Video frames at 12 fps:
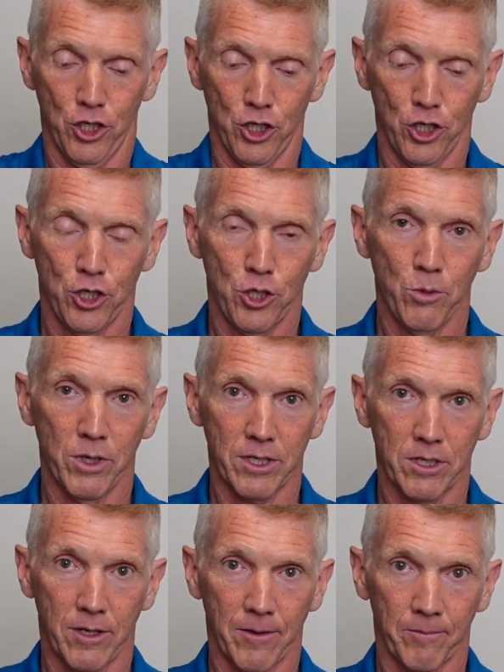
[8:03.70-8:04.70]

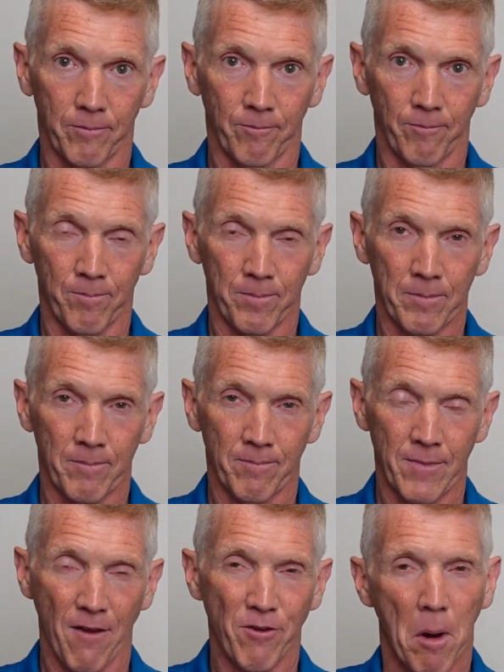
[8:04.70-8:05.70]
Student.
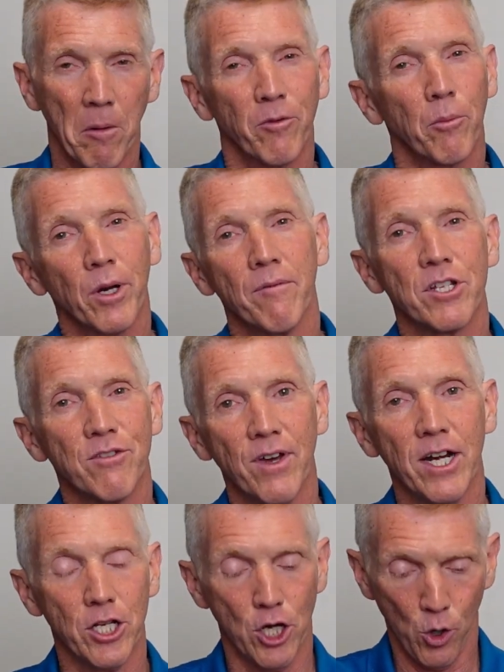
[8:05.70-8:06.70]
Now, if you remember from previous
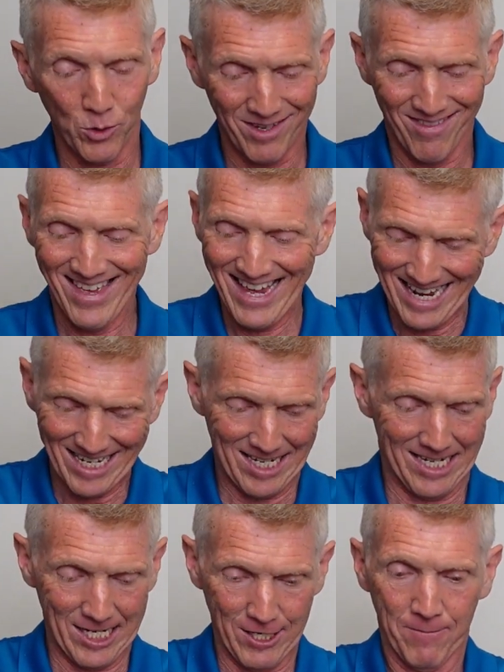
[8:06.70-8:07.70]
videos,
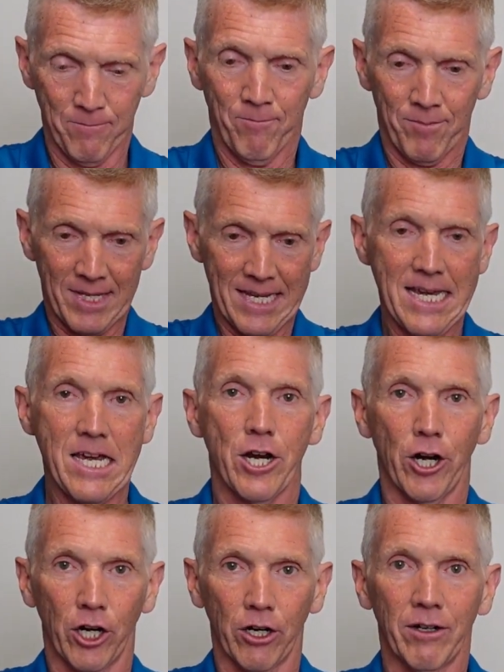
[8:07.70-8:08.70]
this
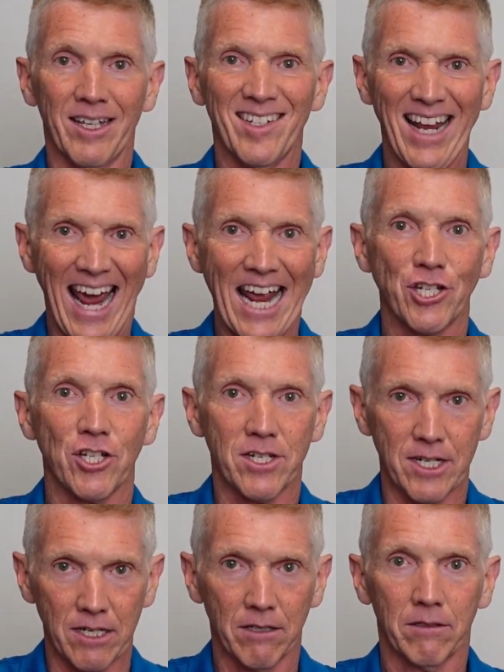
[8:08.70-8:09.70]
here is
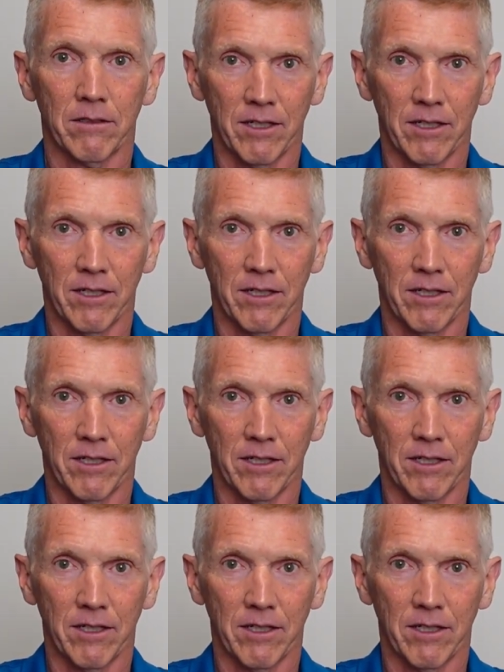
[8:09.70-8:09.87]
agency.